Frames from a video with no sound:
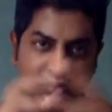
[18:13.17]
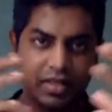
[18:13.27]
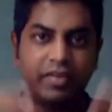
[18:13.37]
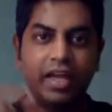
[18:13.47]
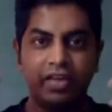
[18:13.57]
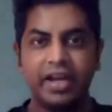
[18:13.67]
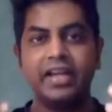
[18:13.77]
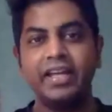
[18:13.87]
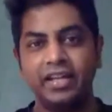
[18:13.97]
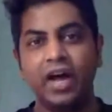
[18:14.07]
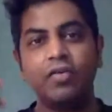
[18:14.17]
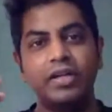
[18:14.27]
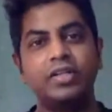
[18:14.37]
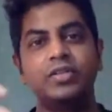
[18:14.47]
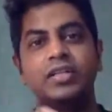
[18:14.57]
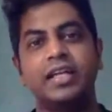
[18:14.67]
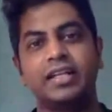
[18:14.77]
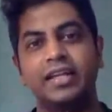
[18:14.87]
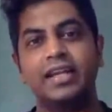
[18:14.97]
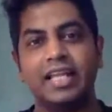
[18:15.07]
we're getting now into the
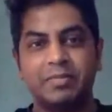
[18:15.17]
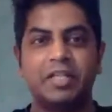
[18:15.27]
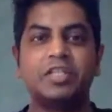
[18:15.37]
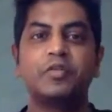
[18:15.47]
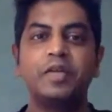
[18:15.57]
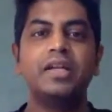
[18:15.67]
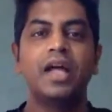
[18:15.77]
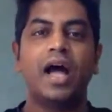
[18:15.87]
technical aspects of it.